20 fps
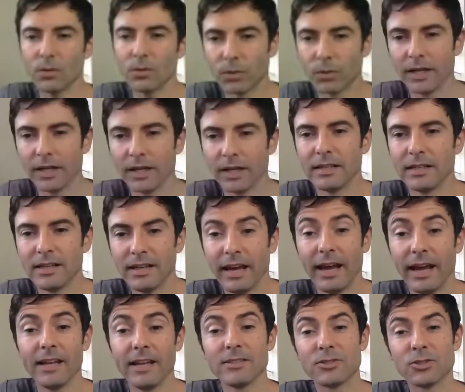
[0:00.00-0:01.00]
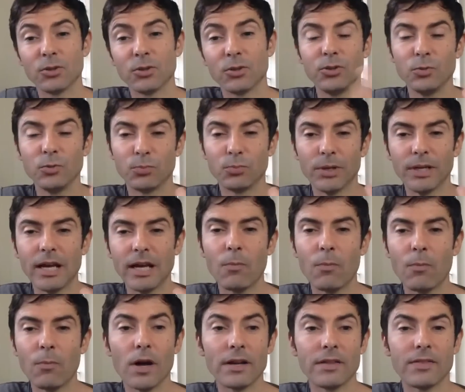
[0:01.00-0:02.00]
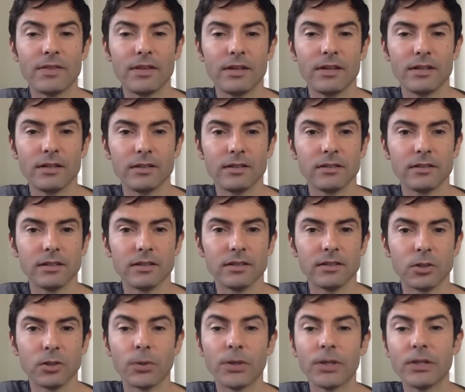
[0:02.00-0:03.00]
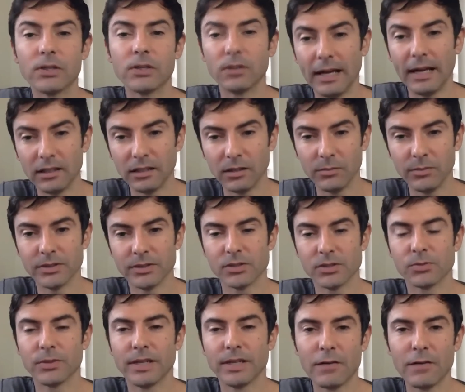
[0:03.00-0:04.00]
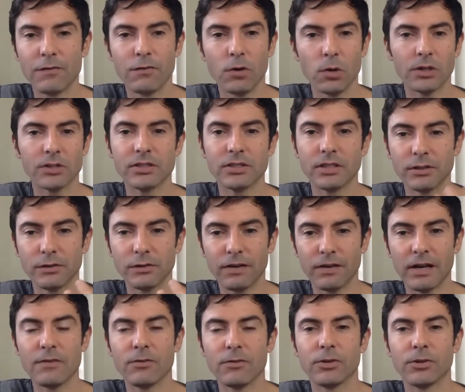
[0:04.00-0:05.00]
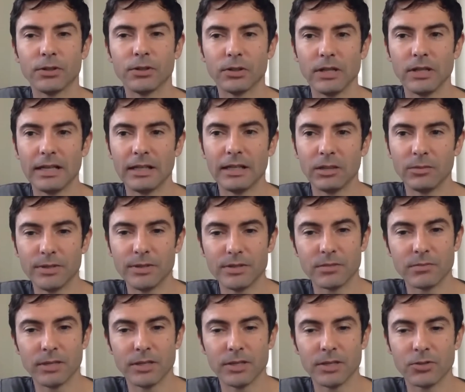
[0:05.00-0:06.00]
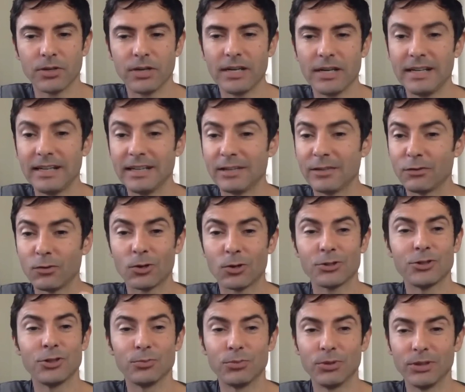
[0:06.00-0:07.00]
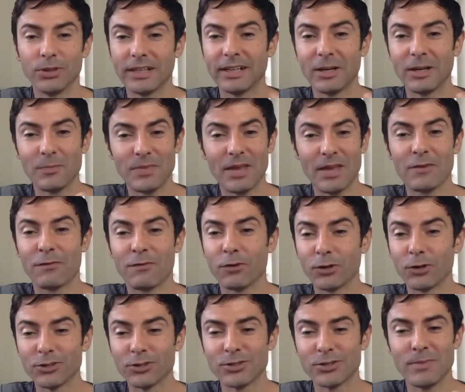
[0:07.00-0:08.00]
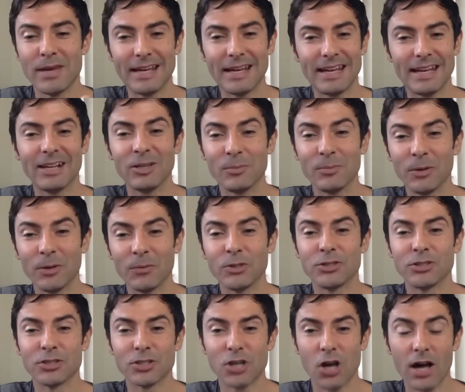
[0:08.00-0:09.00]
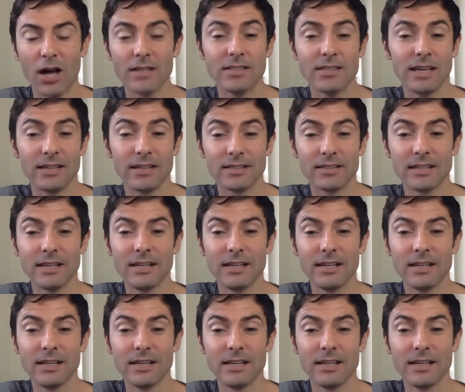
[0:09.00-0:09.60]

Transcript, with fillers: Right. And so you bring up one of the critical elements, right? I focus on the 5 critical elements in my training, and of course you're bringing up that first main element, which is content.